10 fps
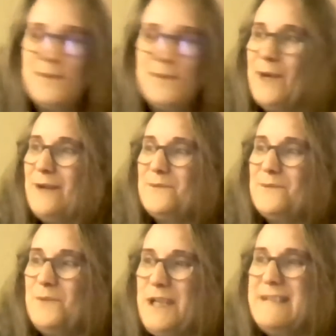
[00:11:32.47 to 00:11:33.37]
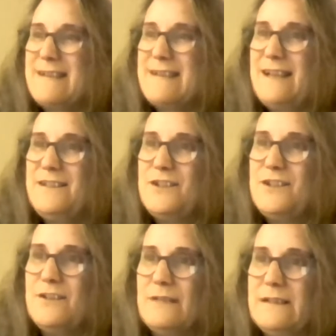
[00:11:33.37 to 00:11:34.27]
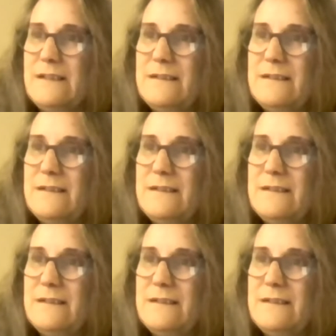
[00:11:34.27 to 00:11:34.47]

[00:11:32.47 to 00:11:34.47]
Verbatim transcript: Well, we decided to do it.